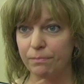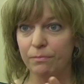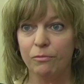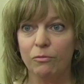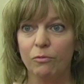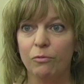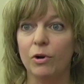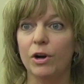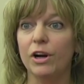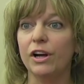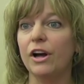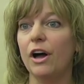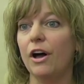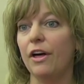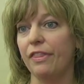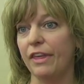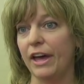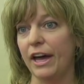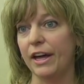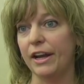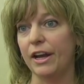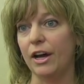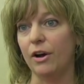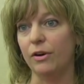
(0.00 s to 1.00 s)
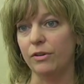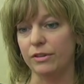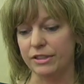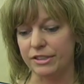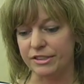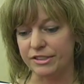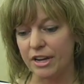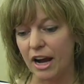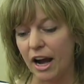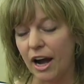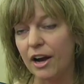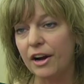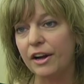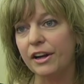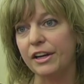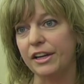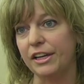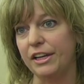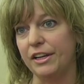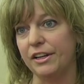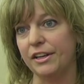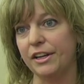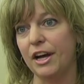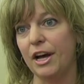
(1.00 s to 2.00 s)
work all that out, the
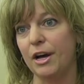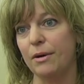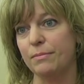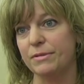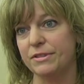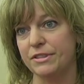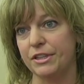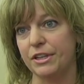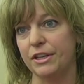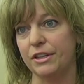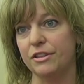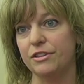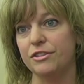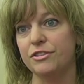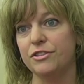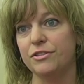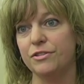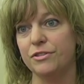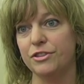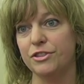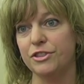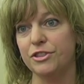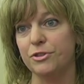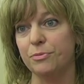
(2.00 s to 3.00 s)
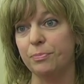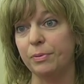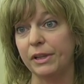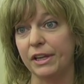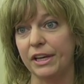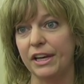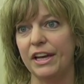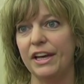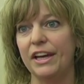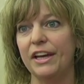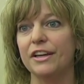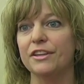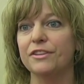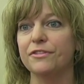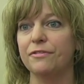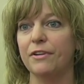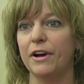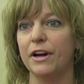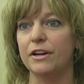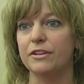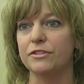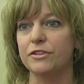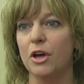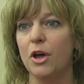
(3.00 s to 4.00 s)
targeting comes in to play as
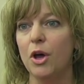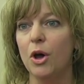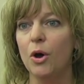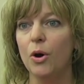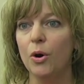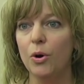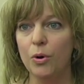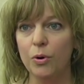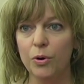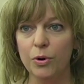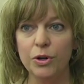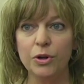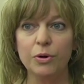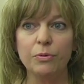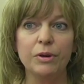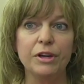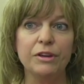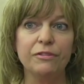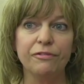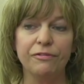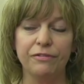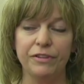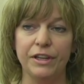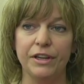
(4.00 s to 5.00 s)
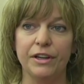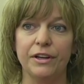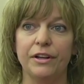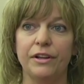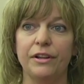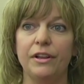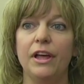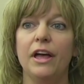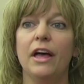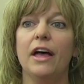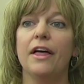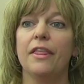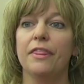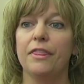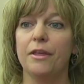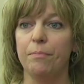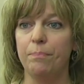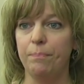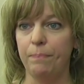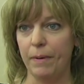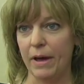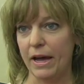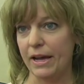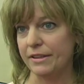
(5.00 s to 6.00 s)
far as who do we feel the
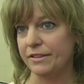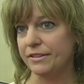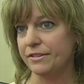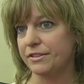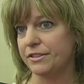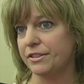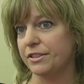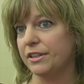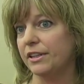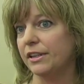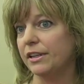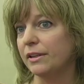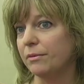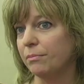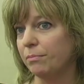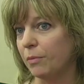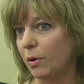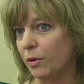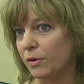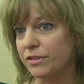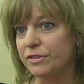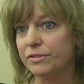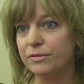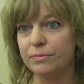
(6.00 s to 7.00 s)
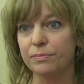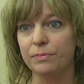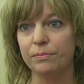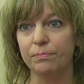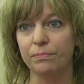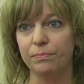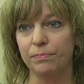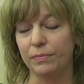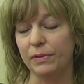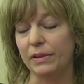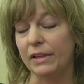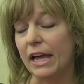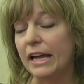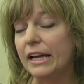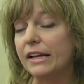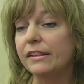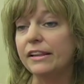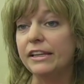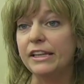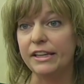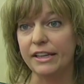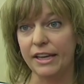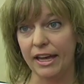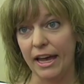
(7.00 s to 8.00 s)
best, most
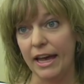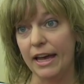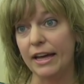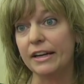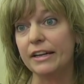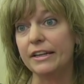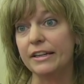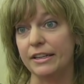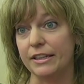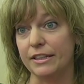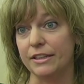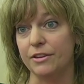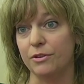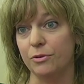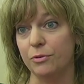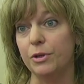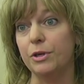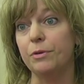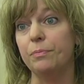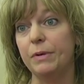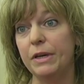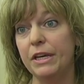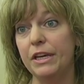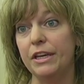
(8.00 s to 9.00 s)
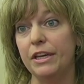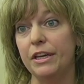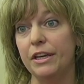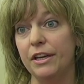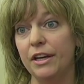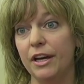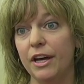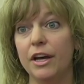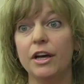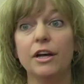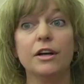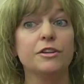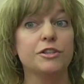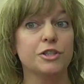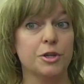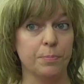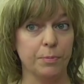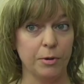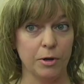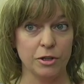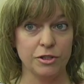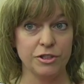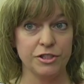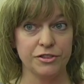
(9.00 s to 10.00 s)
likely candidate would be to
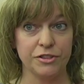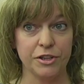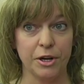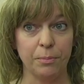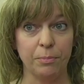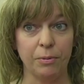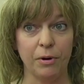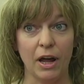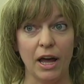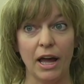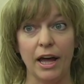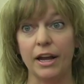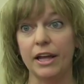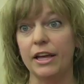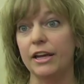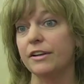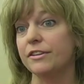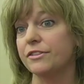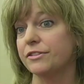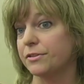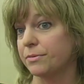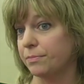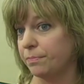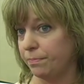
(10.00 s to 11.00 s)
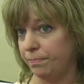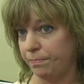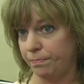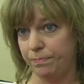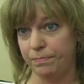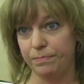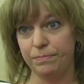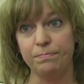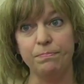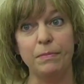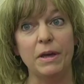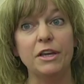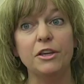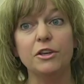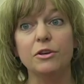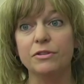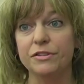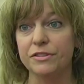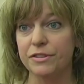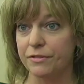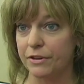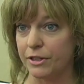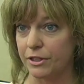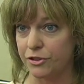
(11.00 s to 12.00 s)
purchase our products, make
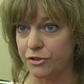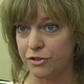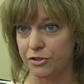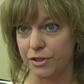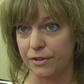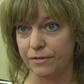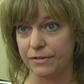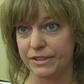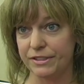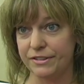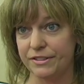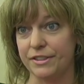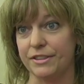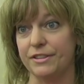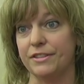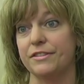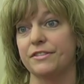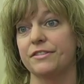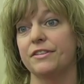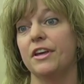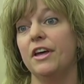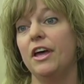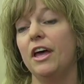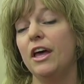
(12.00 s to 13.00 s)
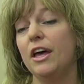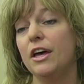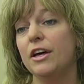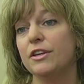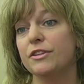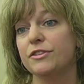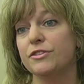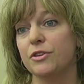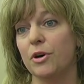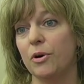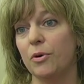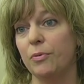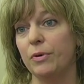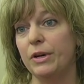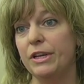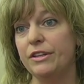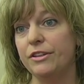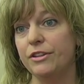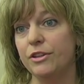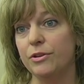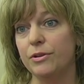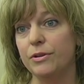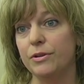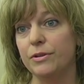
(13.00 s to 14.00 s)
use of our services. So we
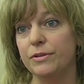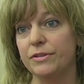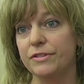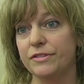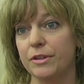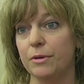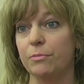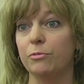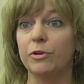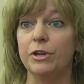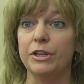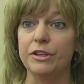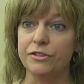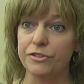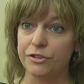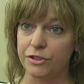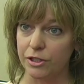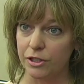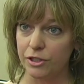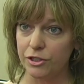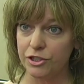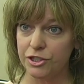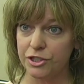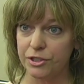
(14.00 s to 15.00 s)
use some research.